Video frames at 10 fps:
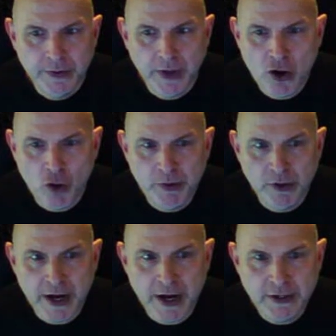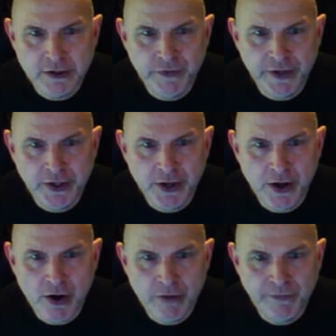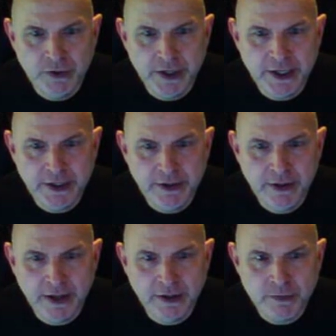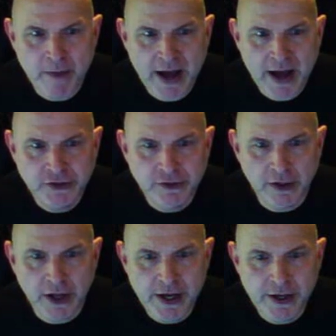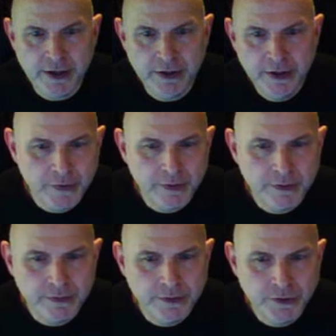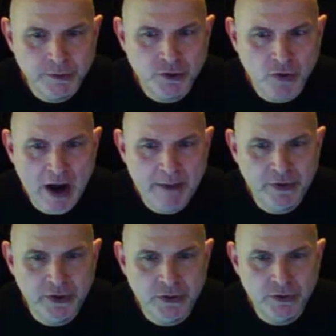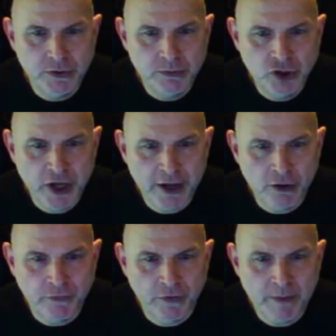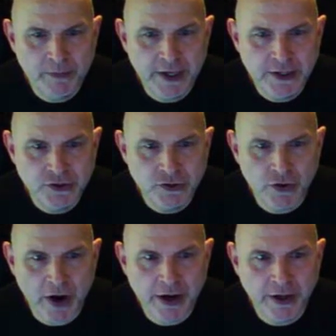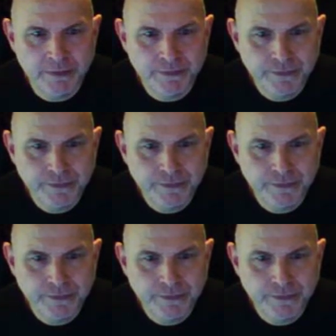I hope you liked this video. If you did, then smash the like. Subscribe to the YouTube channel for updates and training.